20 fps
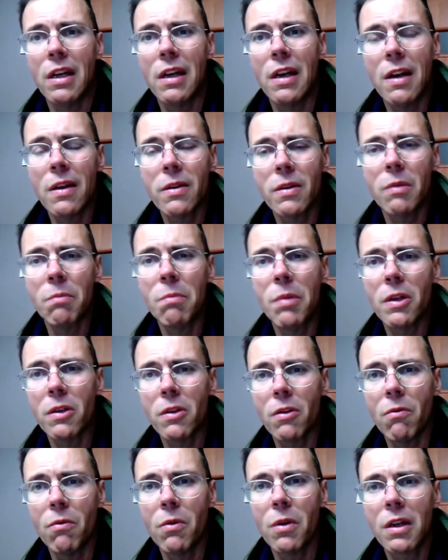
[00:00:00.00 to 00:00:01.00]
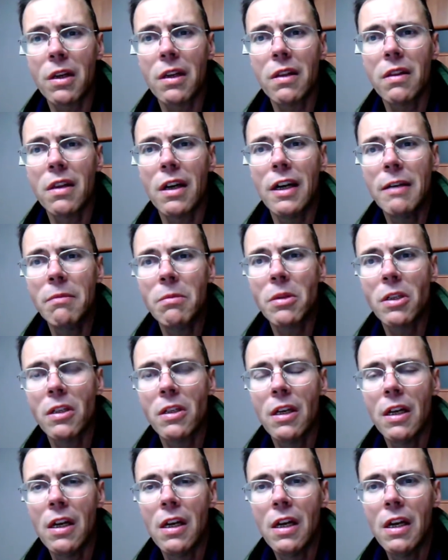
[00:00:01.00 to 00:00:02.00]
a nasty piece of work at times,
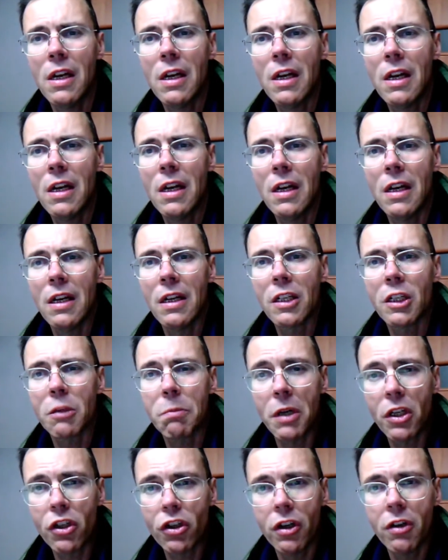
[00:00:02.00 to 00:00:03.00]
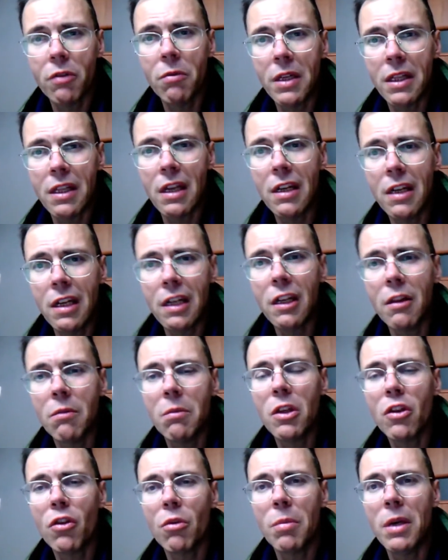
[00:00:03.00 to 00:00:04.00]
especially when they needed
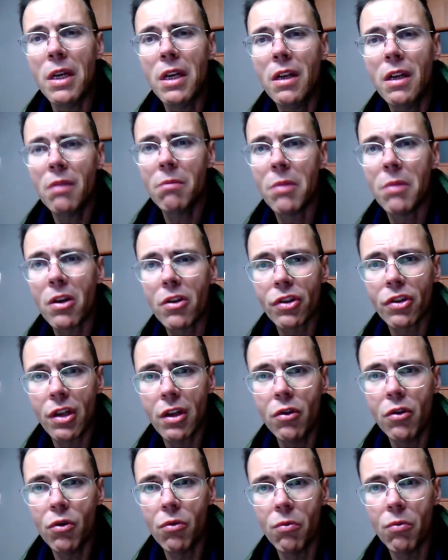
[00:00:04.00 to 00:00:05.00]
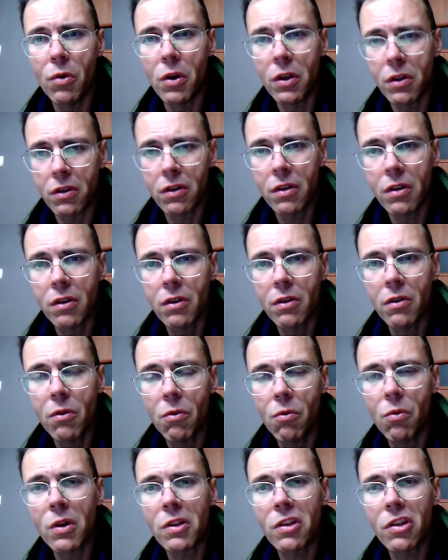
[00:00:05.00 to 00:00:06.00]
me to be, because they knew what,
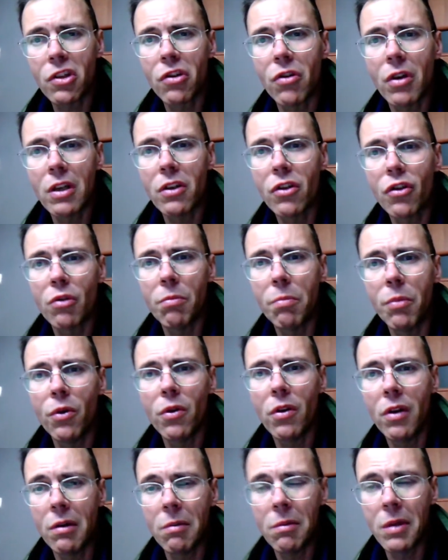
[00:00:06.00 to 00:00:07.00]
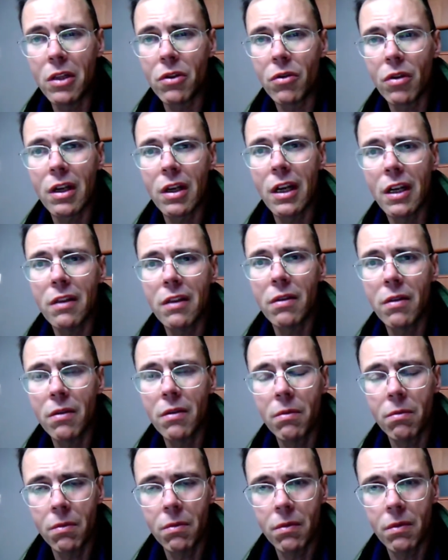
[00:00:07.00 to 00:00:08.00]
what strings to pull in me to get
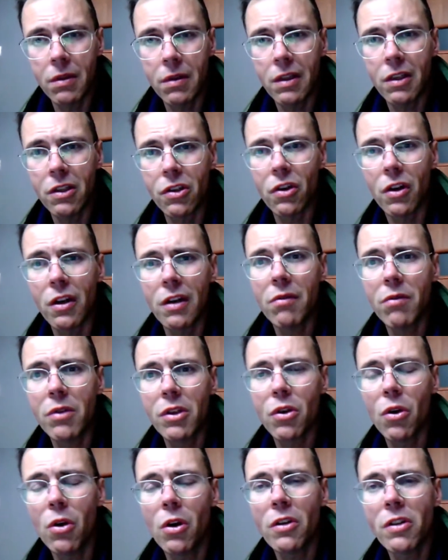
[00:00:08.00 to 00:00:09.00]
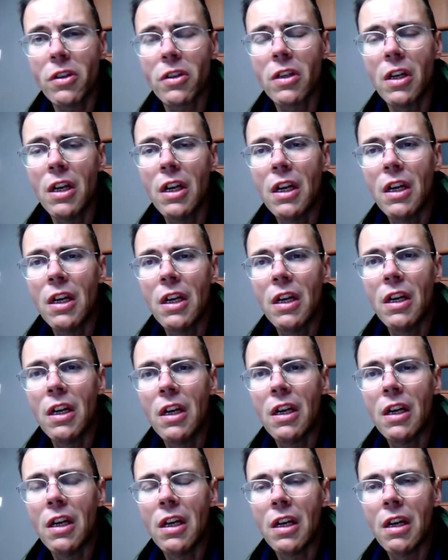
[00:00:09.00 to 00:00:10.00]
desired results.
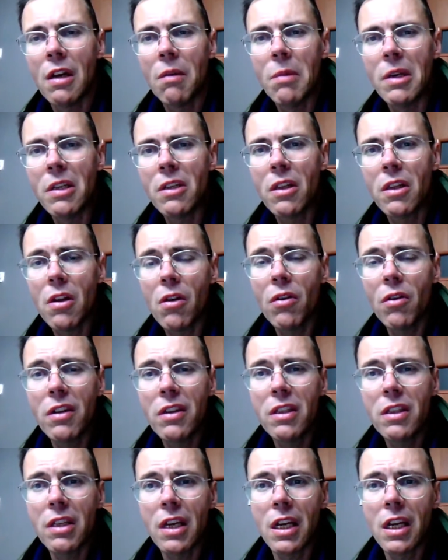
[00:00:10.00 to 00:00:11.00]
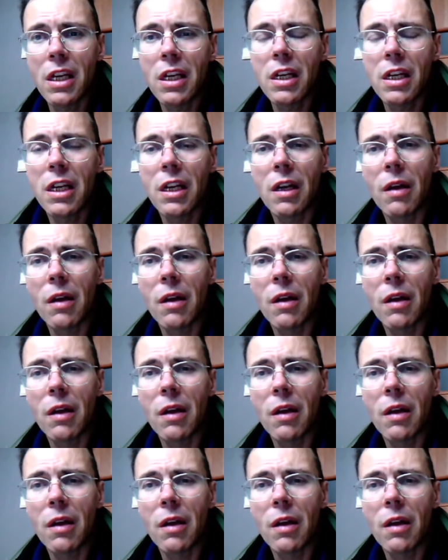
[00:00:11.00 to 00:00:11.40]
Basically, the only thing